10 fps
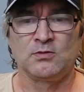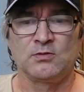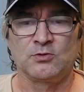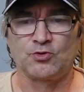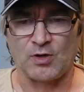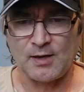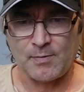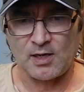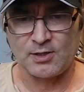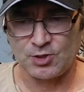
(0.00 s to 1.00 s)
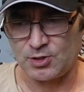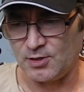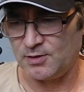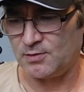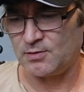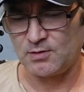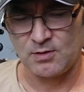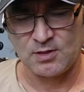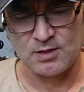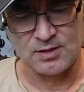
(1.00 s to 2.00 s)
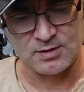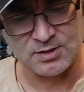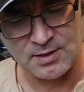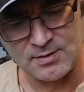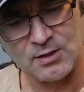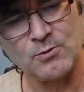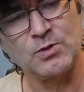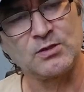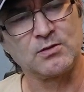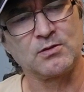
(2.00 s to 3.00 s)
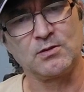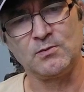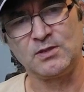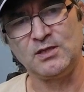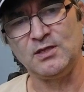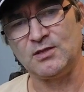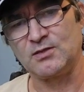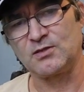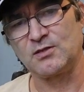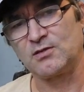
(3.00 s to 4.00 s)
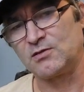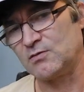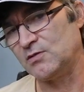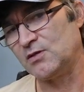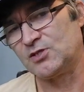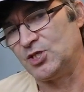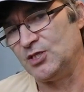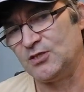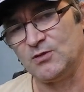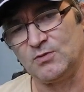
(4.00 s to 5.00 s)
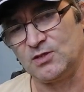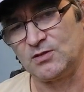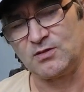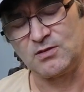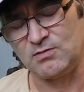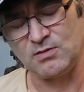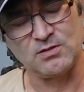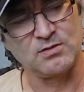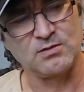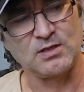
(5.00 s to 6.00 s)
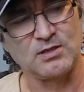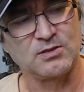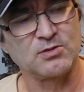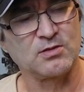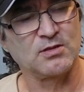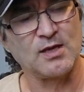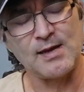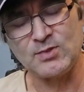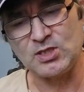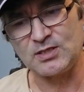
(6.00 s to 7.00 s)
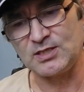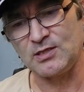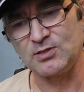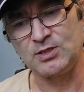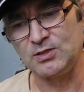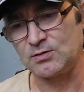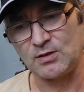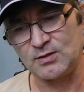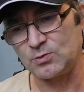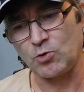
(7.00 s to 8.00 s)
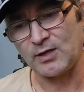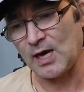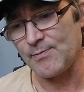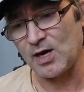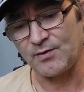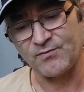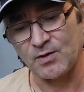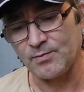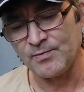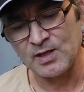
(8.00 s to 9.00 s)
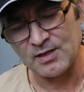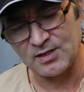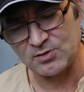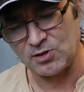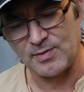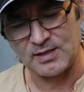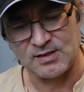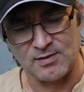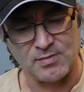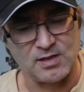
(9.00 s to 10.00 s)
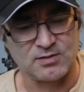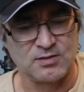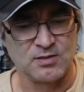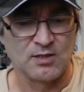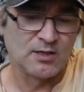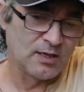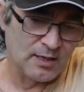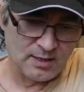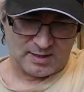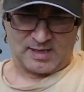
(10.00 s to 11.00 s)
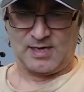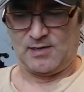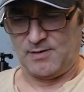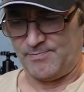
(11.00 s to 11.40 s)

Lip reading: tripod is good. Same thing with these. Don't get cheesy ones. Amazon sells these. That's where I got mine from. They start about $10 and up.